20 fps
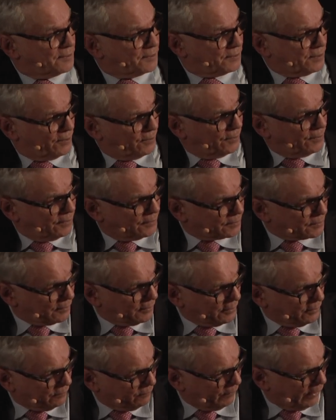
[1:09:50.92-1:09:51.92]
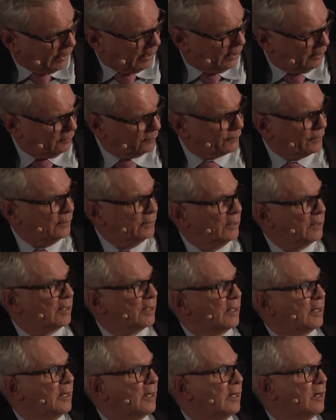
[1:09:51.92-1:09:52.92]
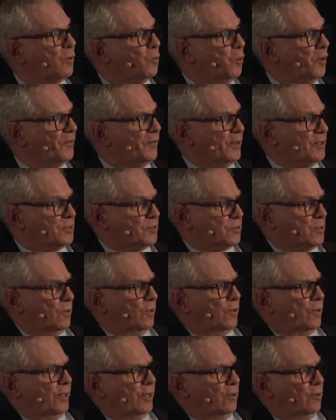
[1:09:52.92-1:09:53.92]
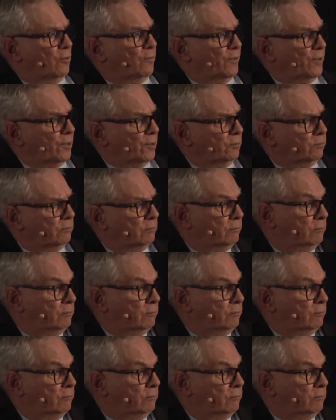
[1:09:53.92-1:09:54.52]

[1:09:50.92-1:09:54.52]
seriously involved with this story over